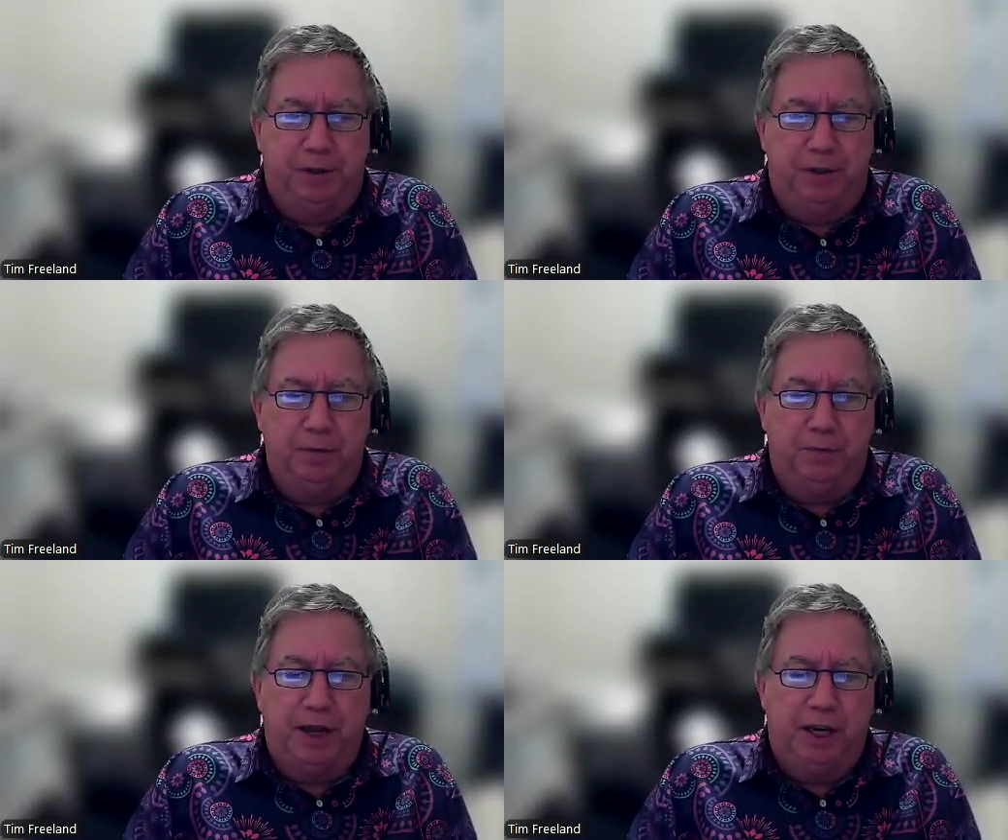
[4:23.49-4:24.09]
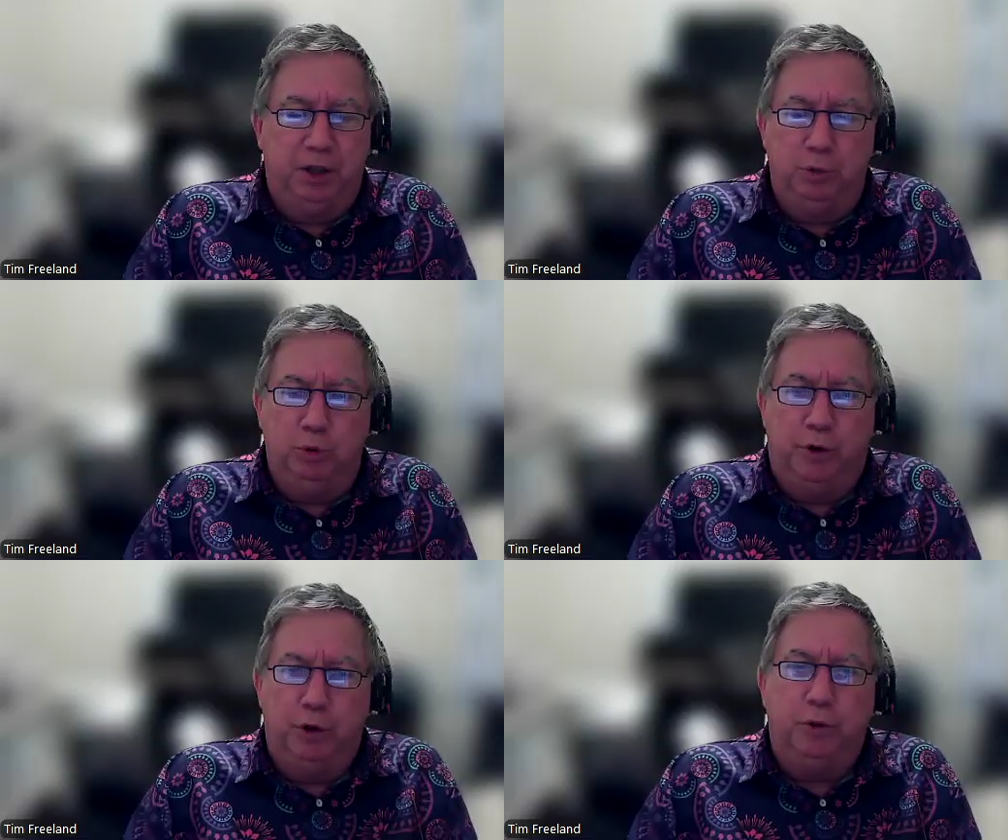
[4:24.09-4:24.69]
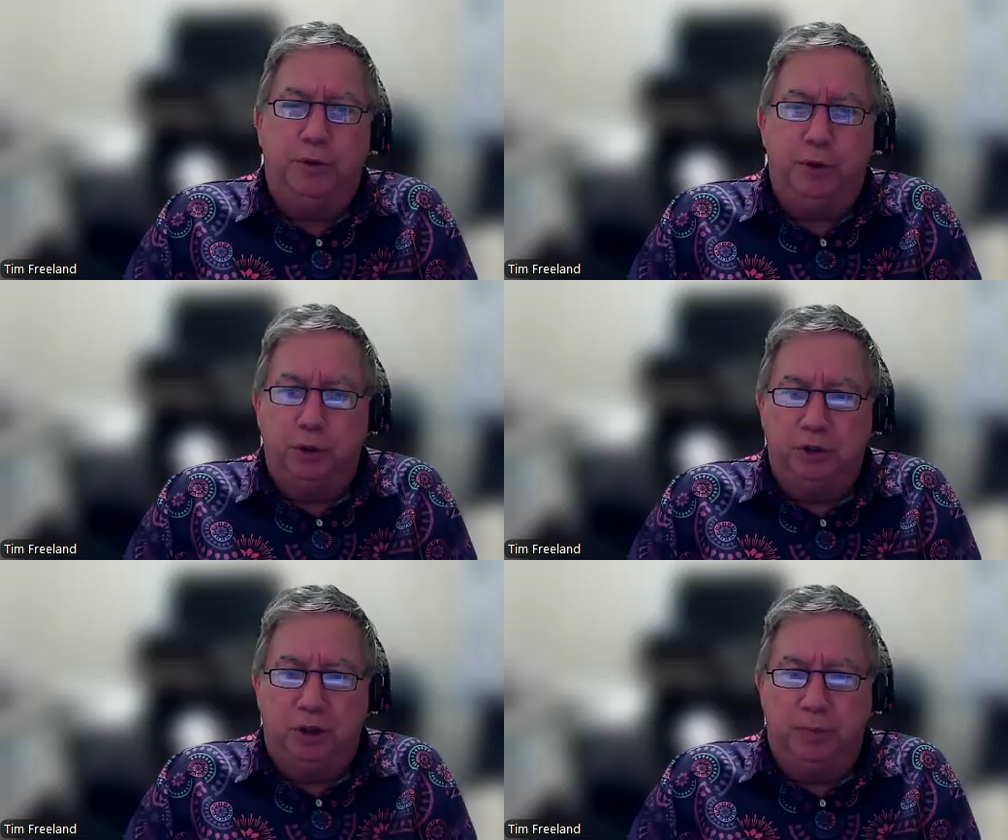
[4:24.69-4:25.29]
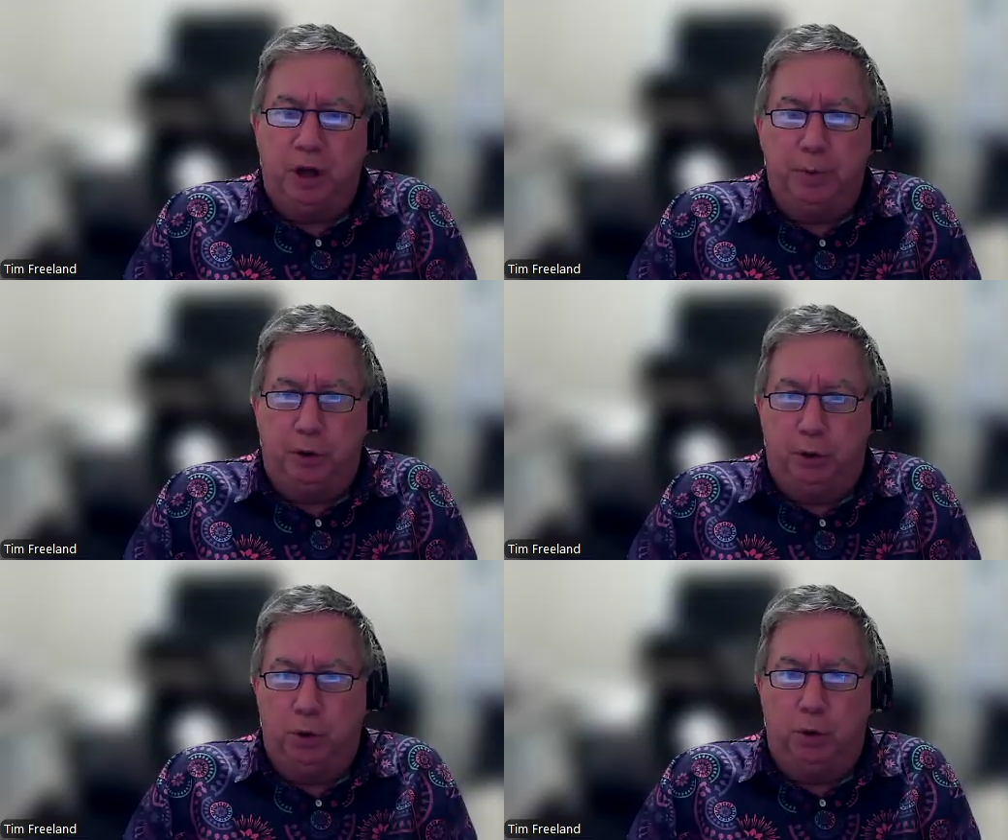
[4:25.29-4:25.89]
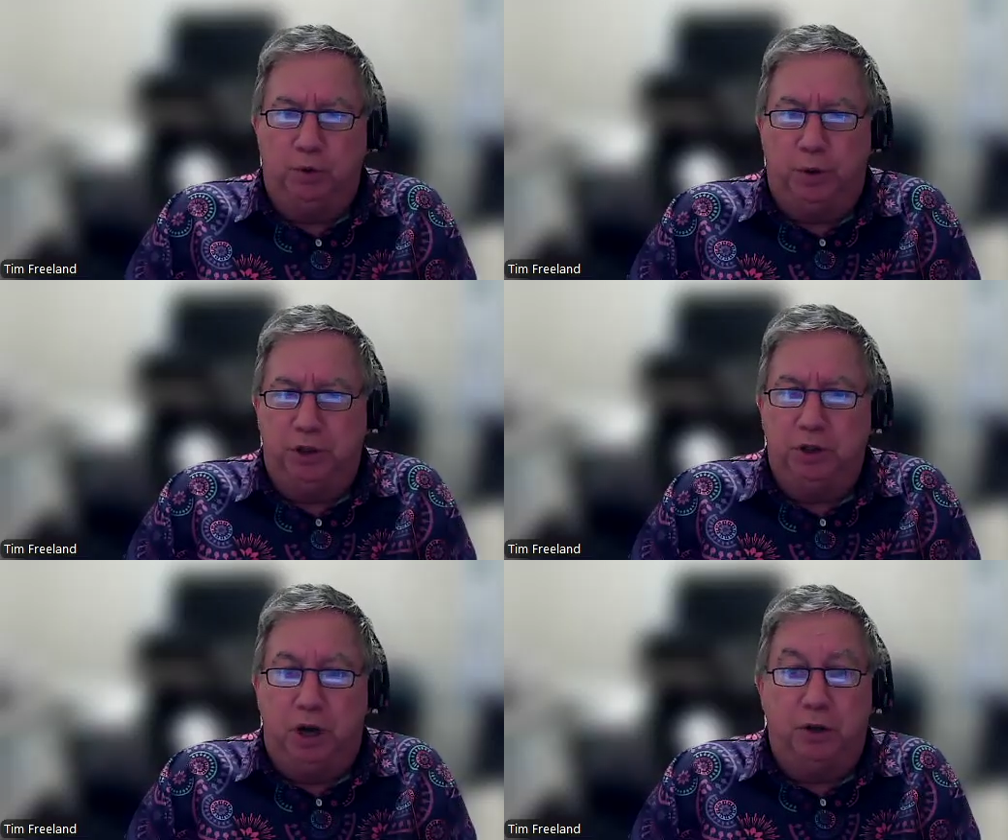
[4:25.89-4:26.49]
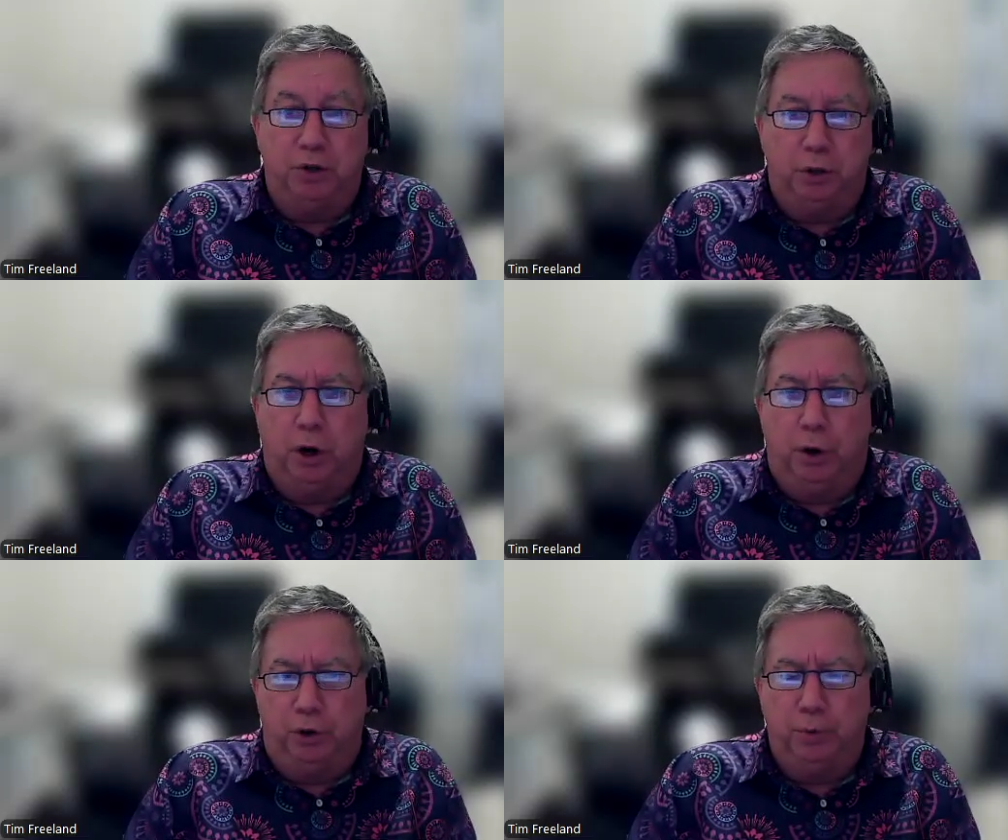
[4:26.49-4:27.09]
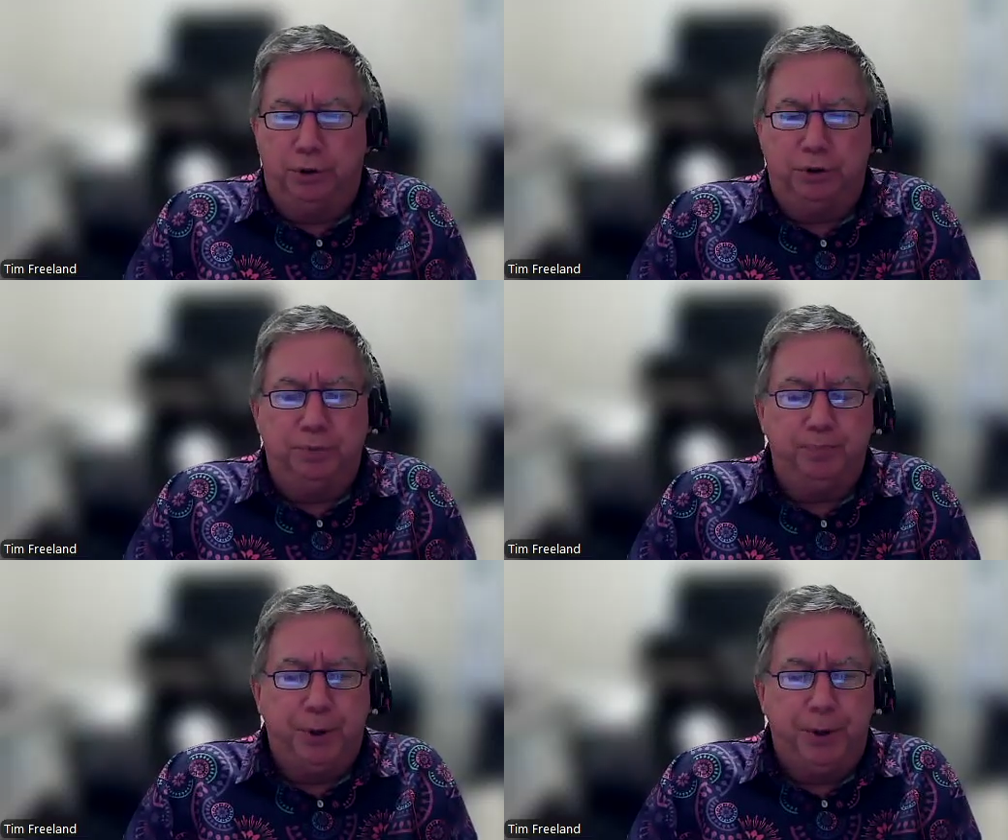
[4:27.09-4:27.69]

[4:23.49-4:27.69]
Then finally, you move on to the third subtopic, logos, which is logical arguments.